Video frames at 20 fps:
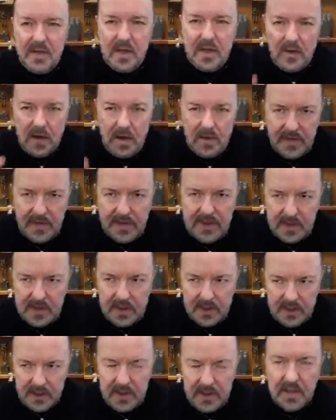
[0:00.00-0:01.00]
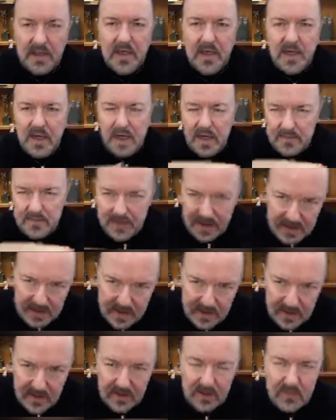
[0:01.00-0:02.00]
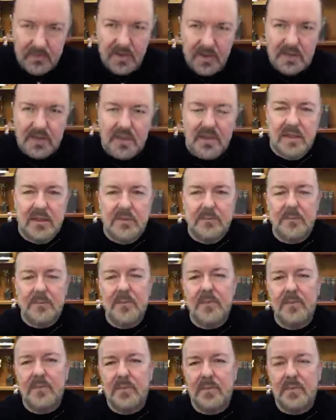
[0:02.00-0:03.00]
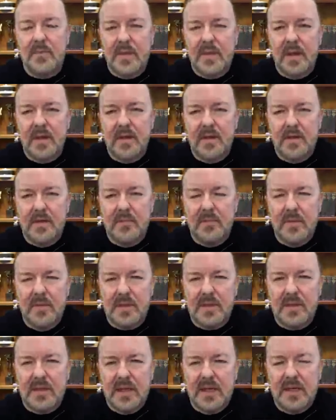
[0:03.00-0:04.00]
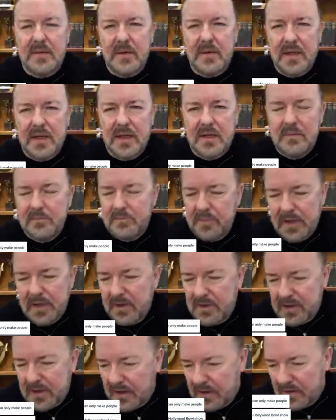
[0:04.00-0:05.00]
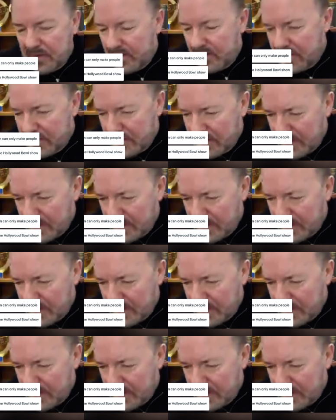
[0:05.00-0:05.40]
You go, "Oh, that's good." And then you mustn't think about it. But you do.